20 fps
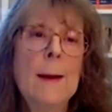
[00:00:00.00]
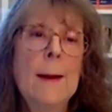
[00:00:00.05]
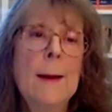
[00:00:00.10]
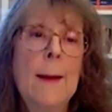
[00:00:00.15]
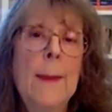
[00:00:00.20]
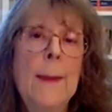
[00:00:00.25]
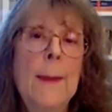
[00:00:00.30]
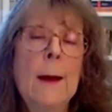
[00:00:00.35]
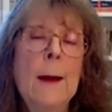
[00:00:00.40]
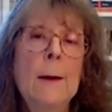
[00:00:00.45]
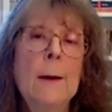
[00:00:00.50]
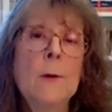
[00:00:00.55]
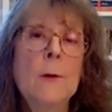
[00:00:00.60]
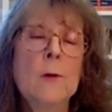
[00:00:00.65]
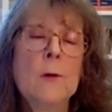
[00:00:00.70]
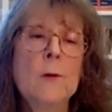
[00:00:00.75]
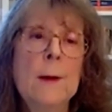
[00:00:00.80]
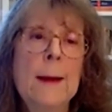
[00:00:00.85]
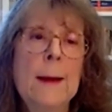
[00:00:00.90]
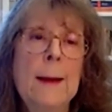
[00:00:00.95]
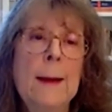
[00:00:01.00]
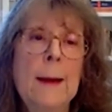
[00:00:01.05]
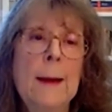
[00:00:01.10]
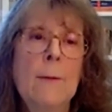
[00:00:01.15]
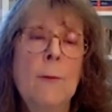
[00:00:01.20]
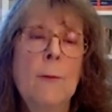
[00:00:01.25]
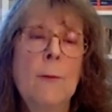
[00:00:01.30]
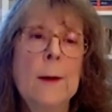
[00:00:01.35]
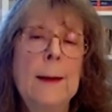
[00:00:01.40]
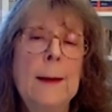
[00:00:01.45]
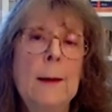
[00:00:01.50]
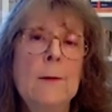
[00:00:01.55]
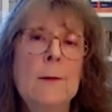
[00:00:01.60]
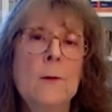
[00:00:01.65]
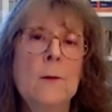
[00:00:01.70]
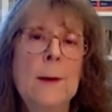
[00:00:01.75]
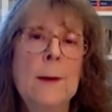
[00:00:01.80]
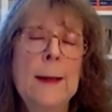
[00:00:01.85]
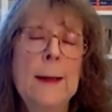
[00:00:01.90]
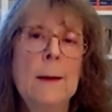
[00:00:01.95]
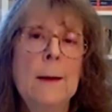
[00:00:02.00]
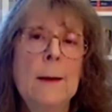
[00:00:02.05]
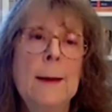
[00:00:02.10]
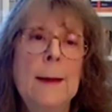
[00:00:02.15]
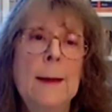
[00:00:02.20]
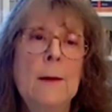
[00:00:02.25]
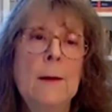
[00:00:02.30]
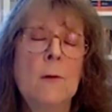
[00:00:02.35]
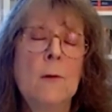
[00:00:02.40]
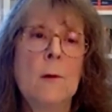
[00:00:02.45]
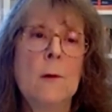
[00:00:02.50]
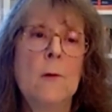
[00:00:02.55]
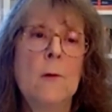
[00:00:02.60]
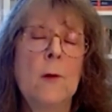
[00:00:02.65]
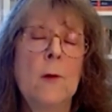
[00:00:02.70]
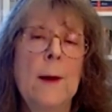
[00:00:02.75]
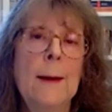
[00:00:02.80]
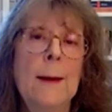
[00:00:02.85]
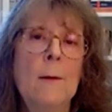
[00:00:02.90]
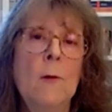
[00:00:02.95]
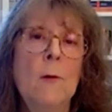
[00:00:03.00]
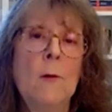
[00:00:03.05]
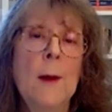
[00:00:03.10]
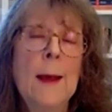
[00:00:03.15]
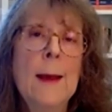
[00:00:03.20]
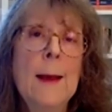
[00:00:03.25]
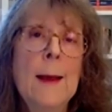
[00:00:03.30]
and the understanding of what is needed needs to change.